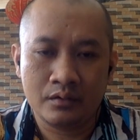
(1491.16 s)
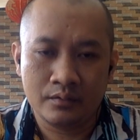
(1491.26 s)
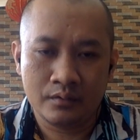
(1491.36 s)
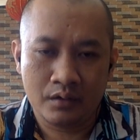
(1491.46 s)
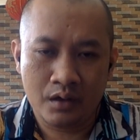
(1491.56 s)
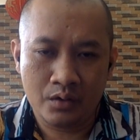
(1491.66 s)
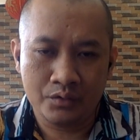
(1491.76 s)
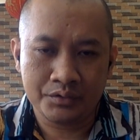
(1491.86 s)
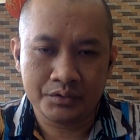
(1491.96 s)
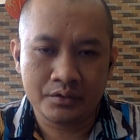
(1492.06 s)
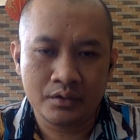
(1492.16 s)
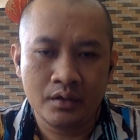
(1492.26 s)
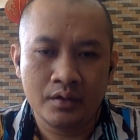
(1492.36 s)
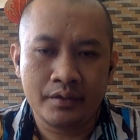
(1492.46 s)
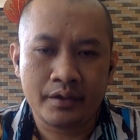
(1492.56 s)
loans,
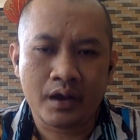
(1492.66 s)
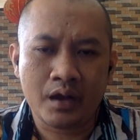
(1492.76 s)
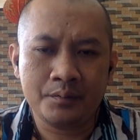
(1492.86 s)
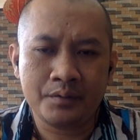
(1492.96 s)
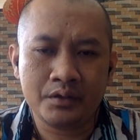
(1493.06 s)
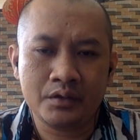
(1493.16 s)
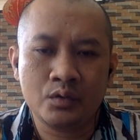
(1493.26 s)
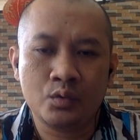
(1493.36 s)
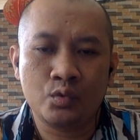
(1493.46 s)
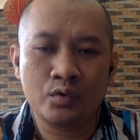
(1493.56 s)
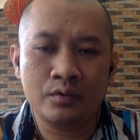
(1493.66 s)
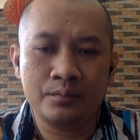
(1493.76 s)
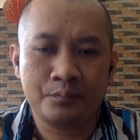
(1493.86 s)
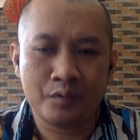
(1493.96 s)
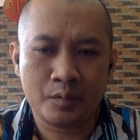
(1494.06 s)
the company will
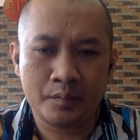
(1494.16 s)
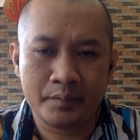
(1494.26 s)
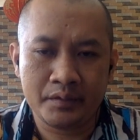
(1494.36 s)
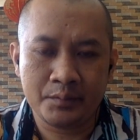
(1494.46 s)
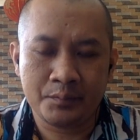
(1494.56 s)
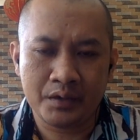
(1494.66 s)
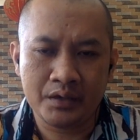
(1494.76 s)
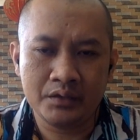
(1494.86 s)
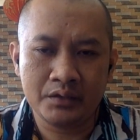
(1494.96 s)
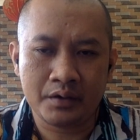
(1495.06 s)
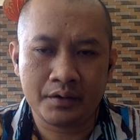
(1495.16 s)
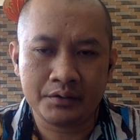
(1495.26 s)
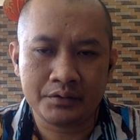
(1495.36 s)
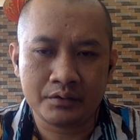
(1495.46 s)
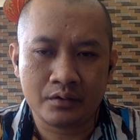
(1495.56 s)
probably pay
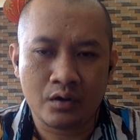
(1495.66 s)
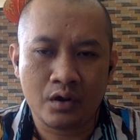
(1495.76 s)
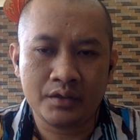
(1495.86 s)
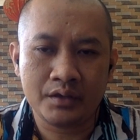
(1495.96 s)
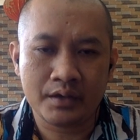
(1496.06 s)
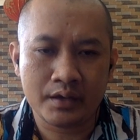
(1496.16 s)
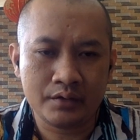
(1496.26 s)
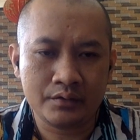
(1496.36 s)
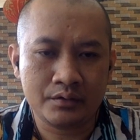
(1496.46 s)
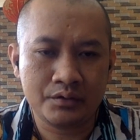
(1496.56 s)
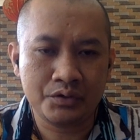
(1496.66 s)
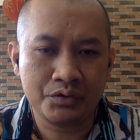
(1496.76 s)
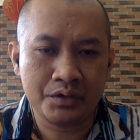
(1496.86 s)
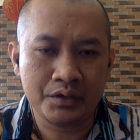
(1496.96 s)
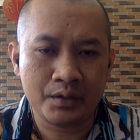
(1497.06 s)
interest on the debt
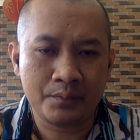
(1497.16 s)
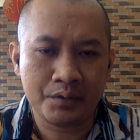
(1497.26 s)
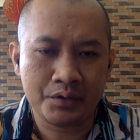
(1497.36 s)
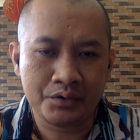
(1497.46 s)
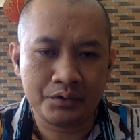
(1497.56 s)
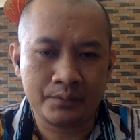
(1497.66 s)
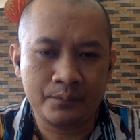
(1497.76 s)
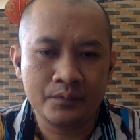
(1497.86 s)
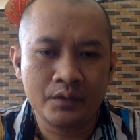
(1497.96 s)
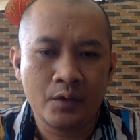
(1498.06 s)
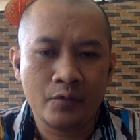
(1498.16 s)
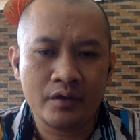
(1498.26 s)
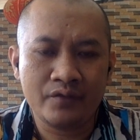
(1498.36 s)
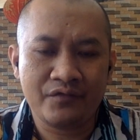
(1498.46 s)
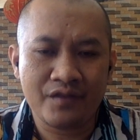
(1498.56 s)
during a period
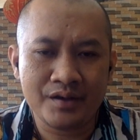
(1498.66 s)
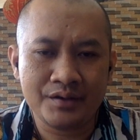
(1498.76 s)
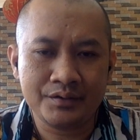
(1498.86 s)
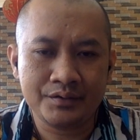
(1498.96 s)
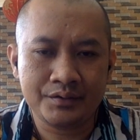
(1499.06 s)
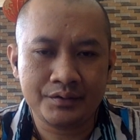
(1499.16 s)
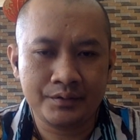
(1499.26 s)
when funds